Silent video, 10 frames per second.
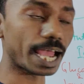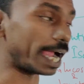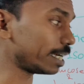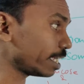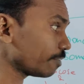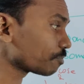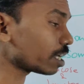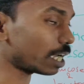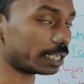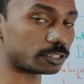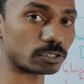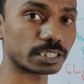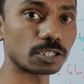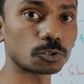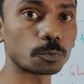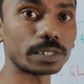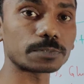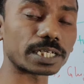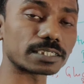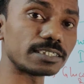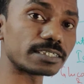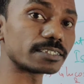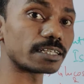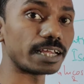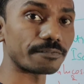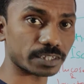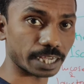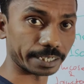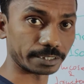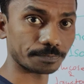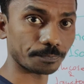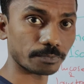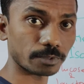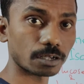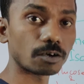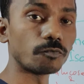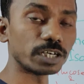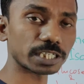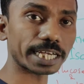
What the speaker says: And if the hydroxyl group is present in the left side, which